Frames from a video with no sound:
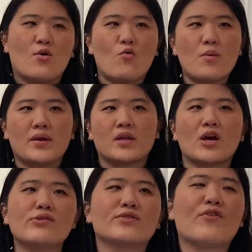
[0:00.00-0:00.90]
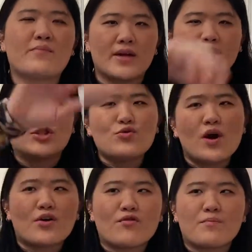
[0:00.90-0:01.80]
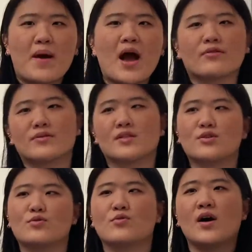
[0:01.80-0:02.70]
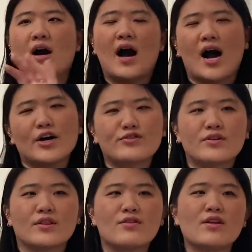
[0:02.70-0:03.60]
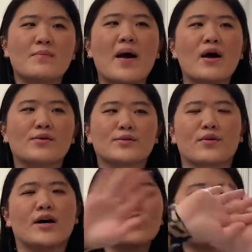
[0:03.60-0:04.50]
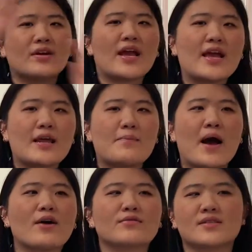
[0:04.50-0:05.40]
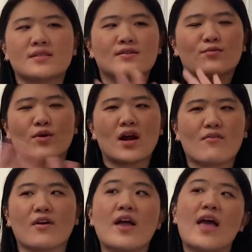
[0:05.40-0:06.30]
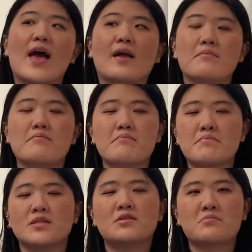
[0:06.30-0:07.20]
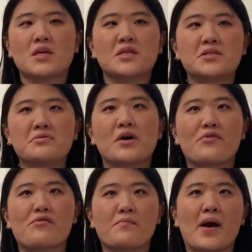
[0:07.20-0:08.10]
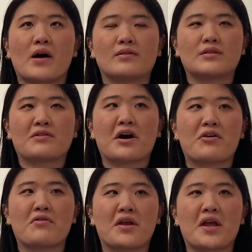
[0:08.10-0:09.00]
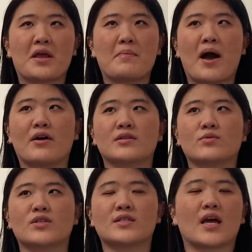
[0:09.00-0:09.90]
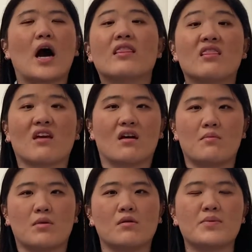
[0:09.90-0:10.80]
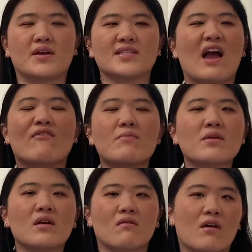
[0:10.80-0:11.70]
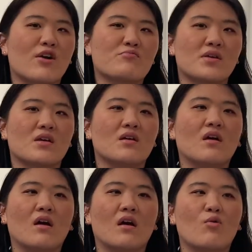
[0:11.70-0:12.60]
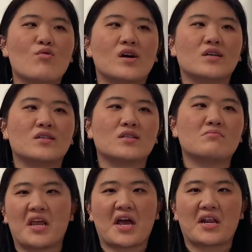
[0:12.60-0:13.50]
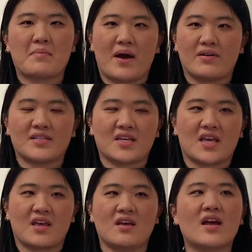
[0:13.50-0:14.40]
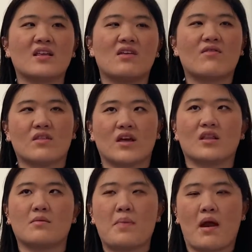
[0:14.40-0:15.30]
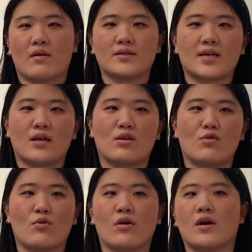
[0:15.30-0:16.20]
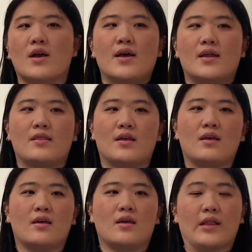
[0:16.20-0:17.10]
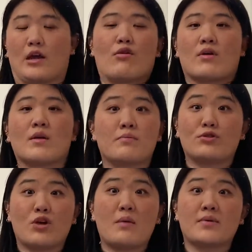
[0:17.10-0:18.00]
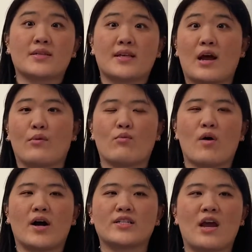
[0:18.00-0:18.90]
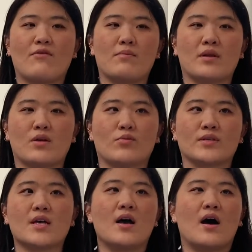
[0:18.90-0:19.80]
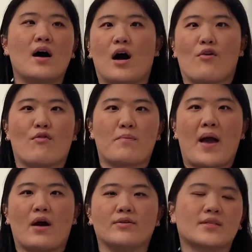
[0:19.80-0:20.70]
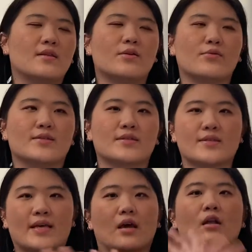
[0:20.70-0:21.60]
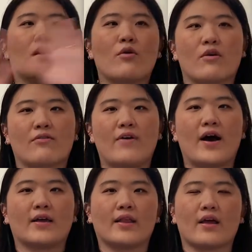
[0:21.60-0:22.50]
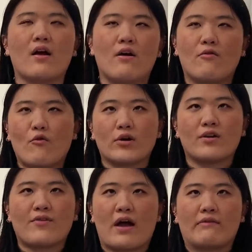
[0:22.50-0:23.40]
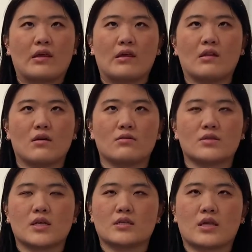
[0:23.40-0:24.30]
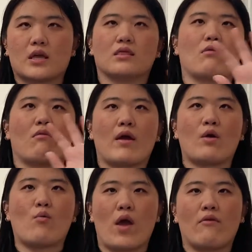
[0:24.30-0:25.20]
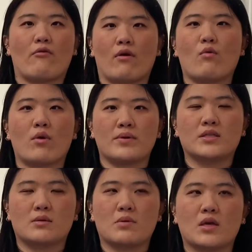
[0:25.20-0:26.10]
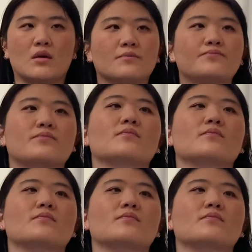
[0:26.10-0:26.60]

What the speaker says: Woman goes from 200 pounds to 130 pounds or 180 pounds to whatever. And to me, 200 pounds or 180 pounds was just like unthinkable, because everybody around me was 80, 90 pounds as a kid. And even like the parents I knew or the like Korean dramas that I would watch, everybody was 100 pounds. And there was this like glorified, like 45 kilos is like the right weight for a woman to be.